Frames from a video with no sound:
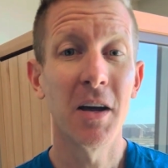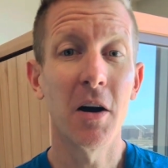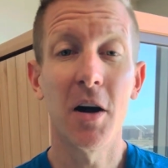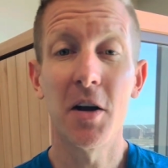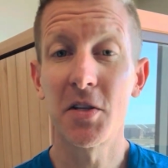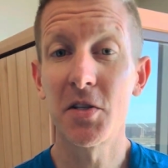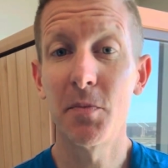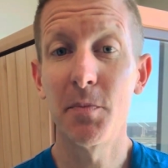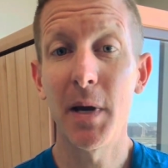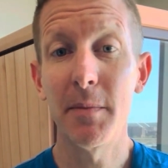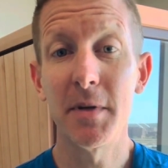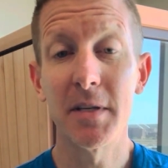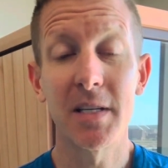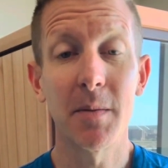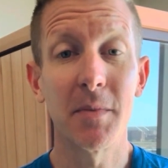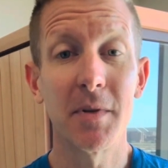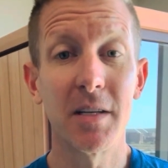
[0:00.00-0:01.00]
Also maybe
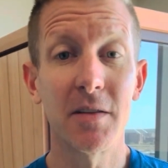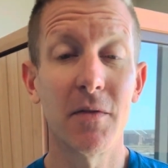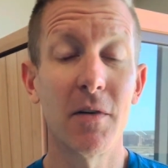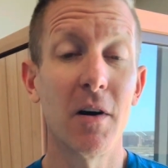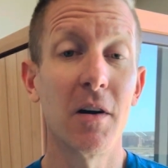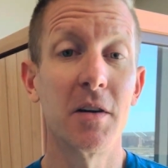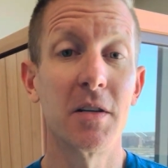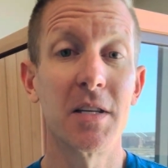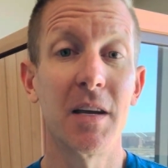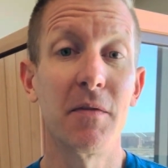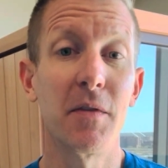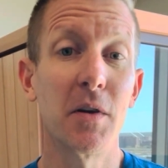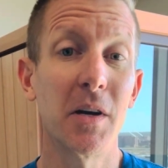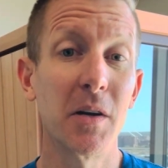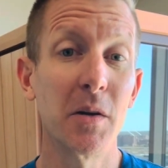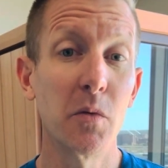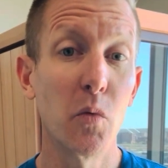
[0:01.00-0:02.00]
something as far as if
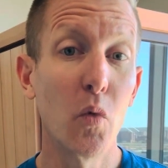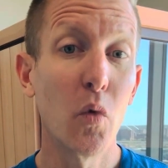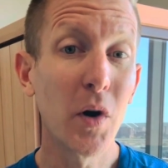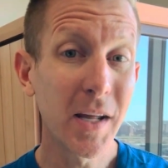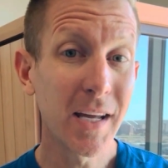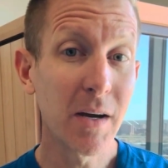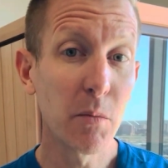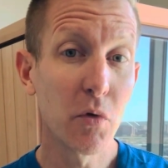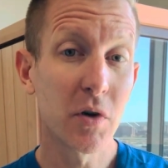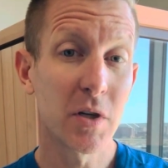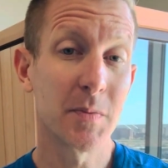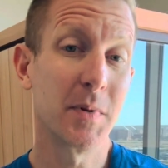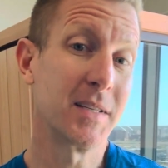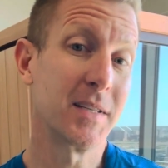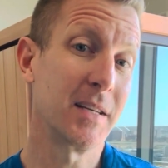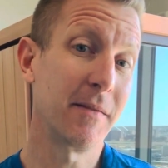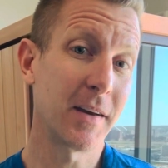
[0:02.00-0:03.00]
you're going to want to get more
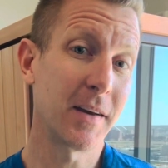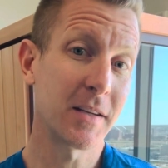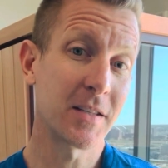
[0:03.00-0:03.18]
specific,